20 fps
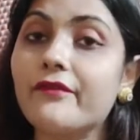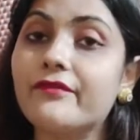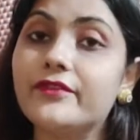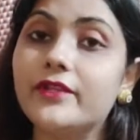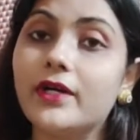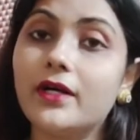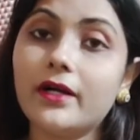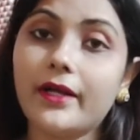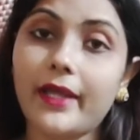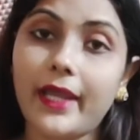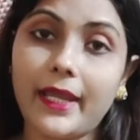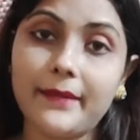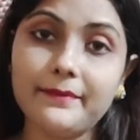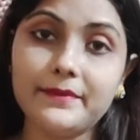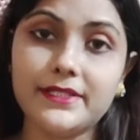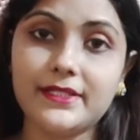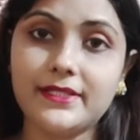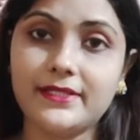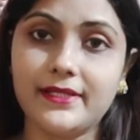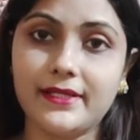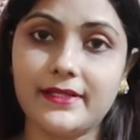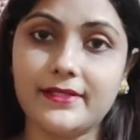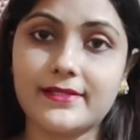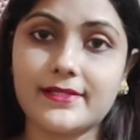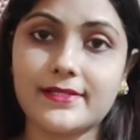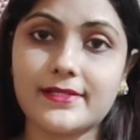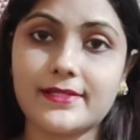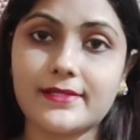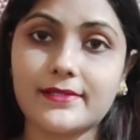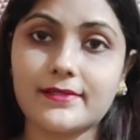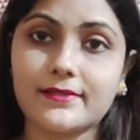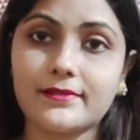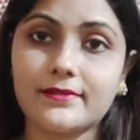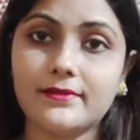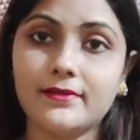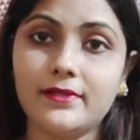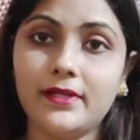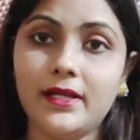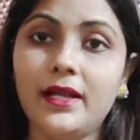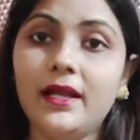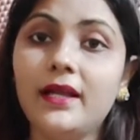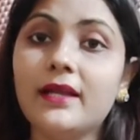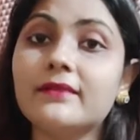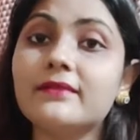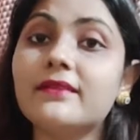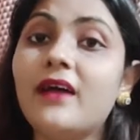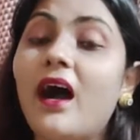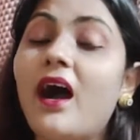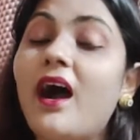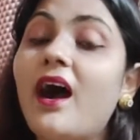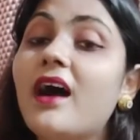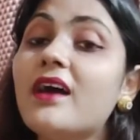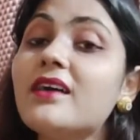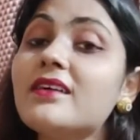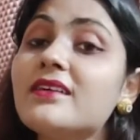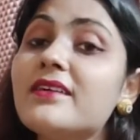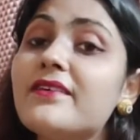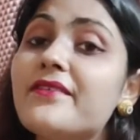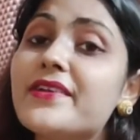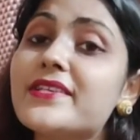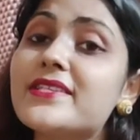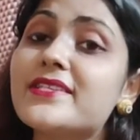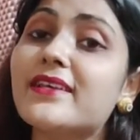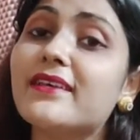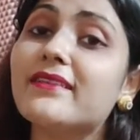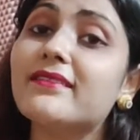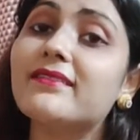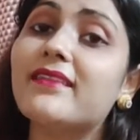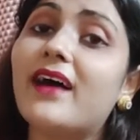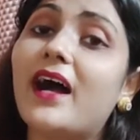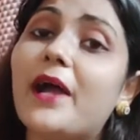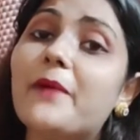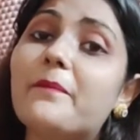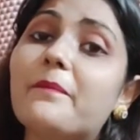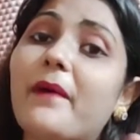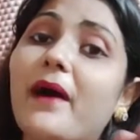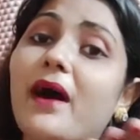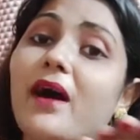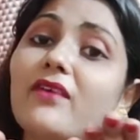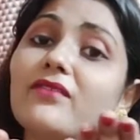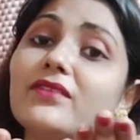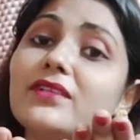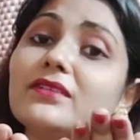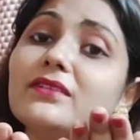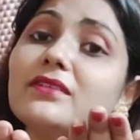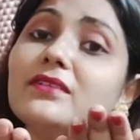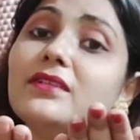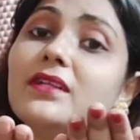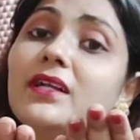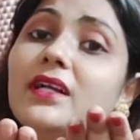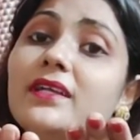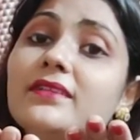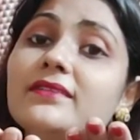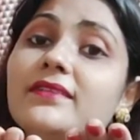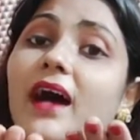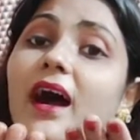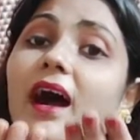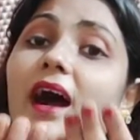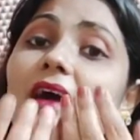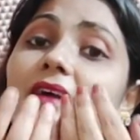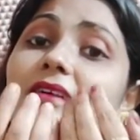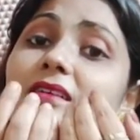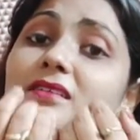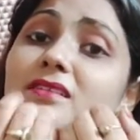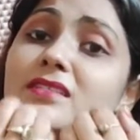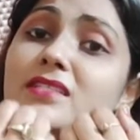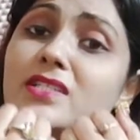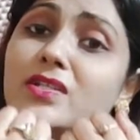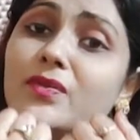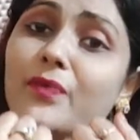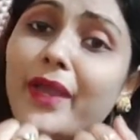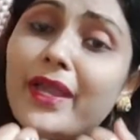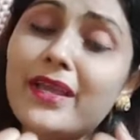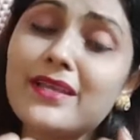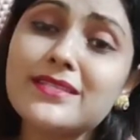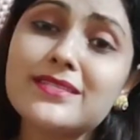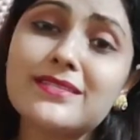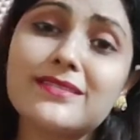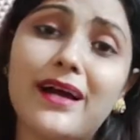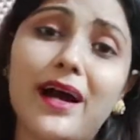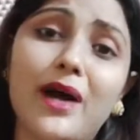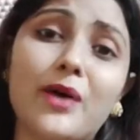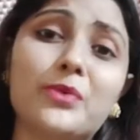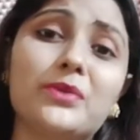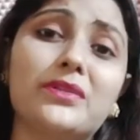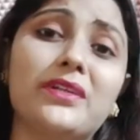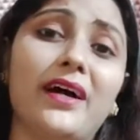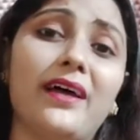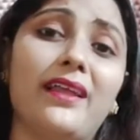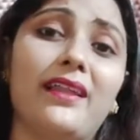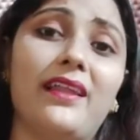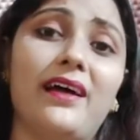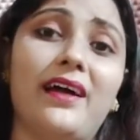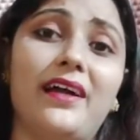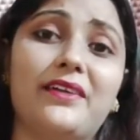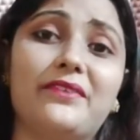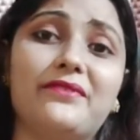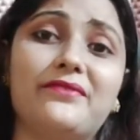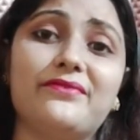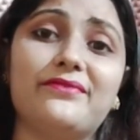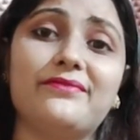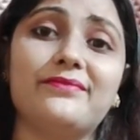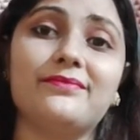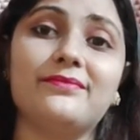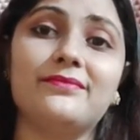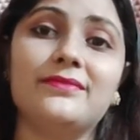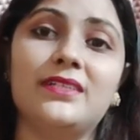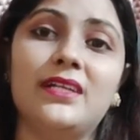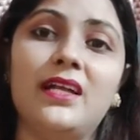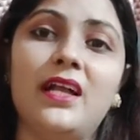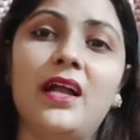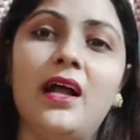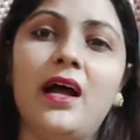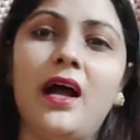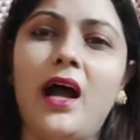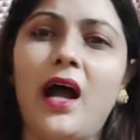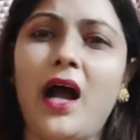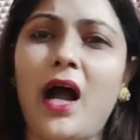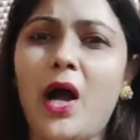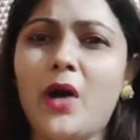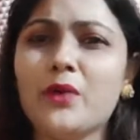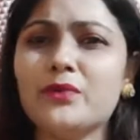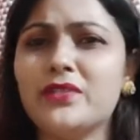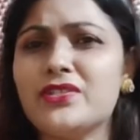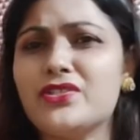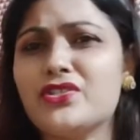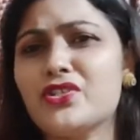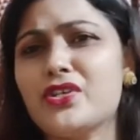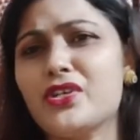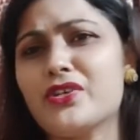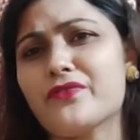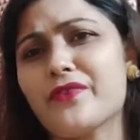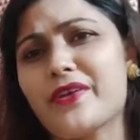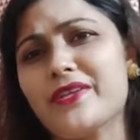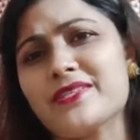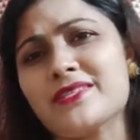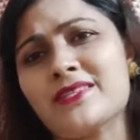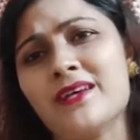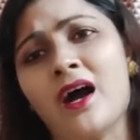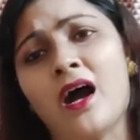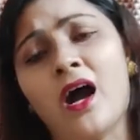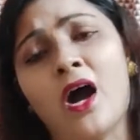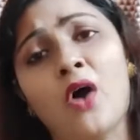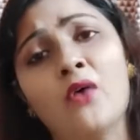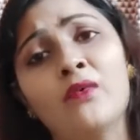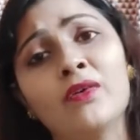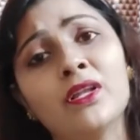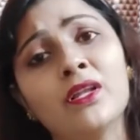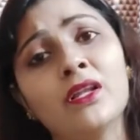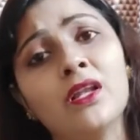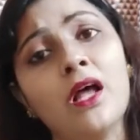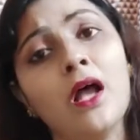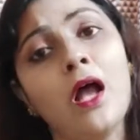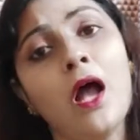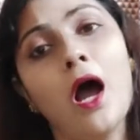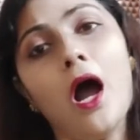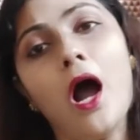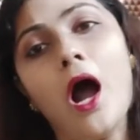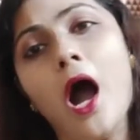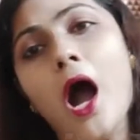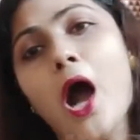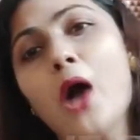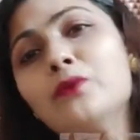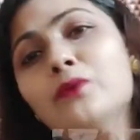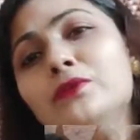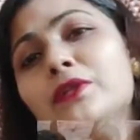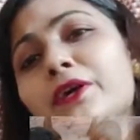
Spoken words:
the empty days. The hunger is in thy bowel, the hunger squeezed out thy life. How the children's howl, how the